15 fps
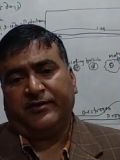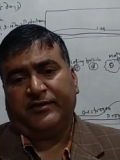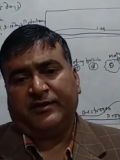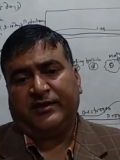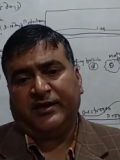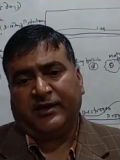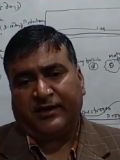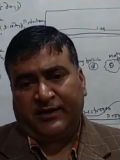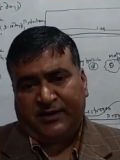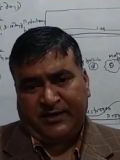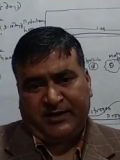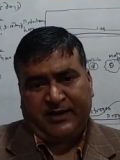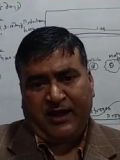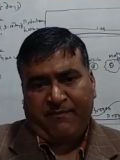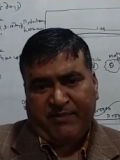the
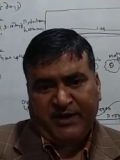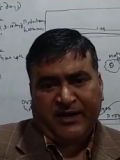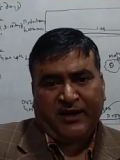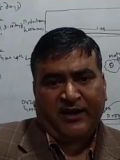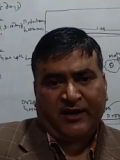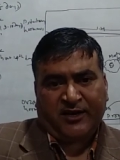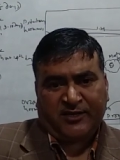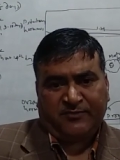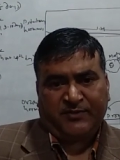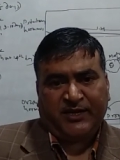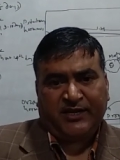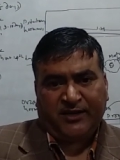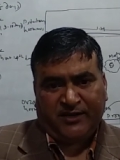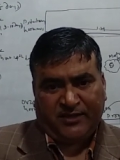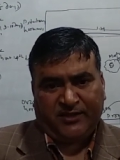rapid
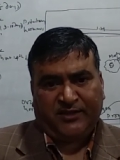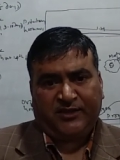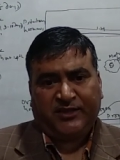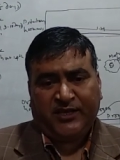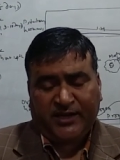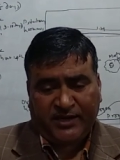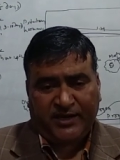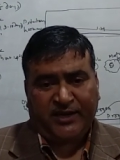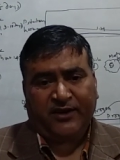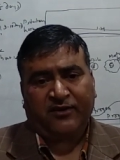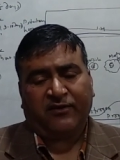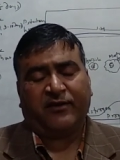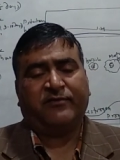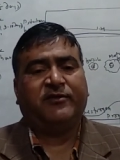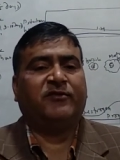enlargement,
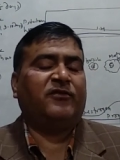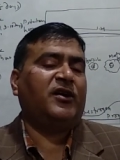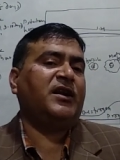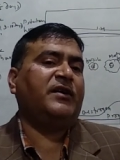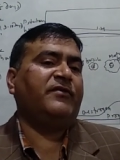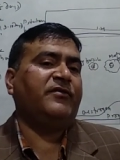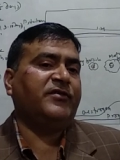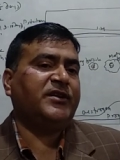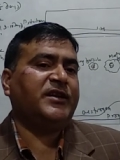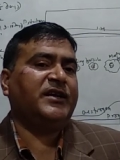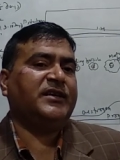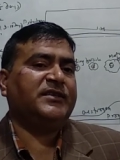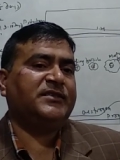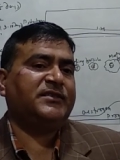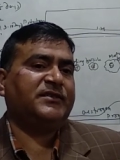thickening of the wall of
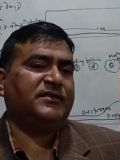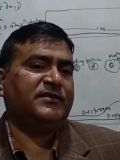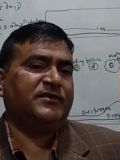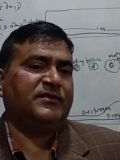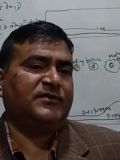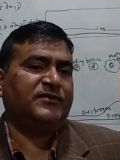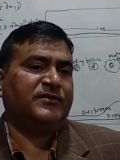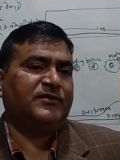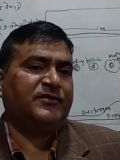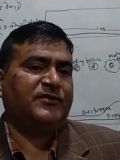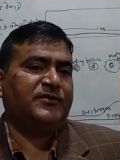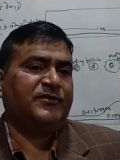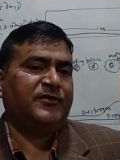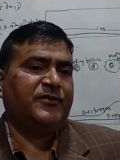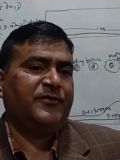uterus,
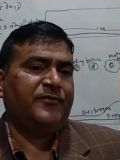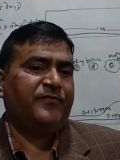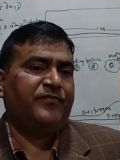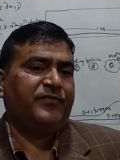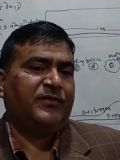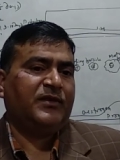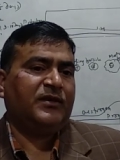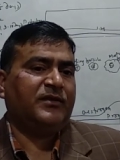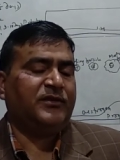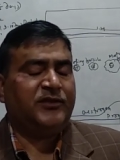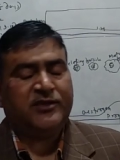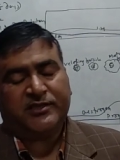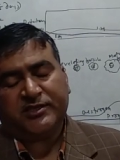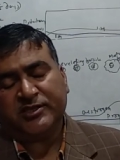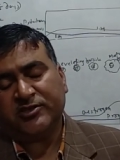
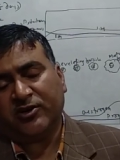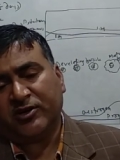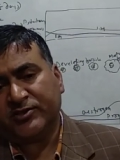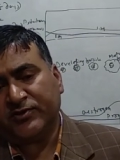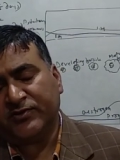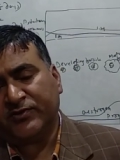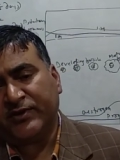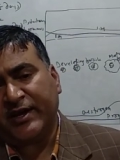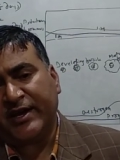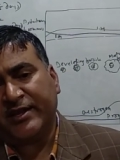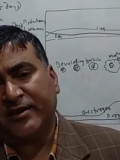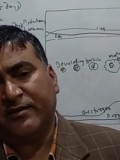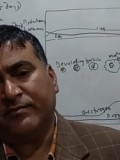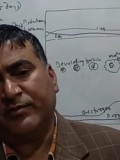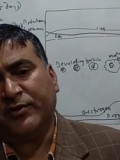this is also known
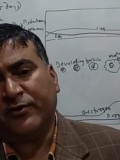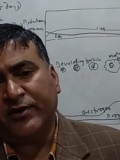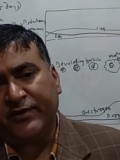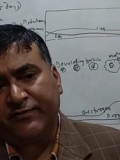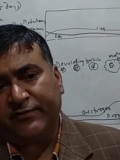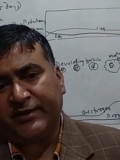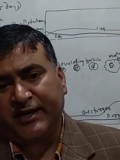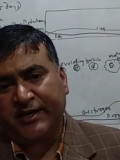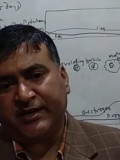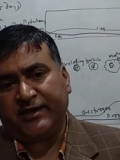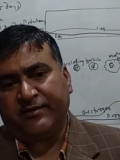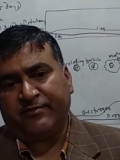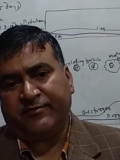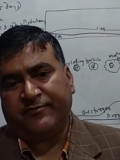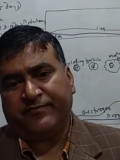as
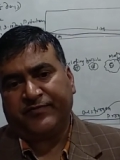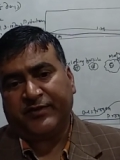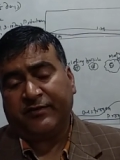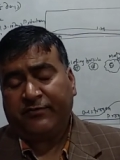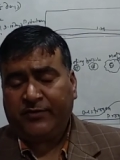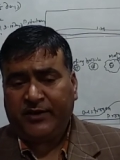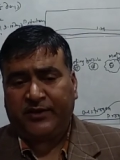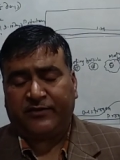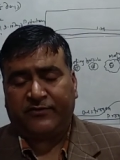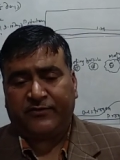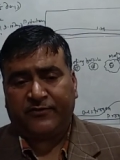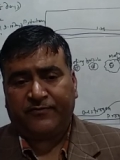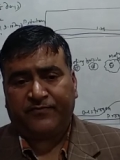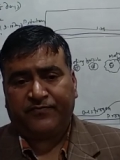proliferative phase.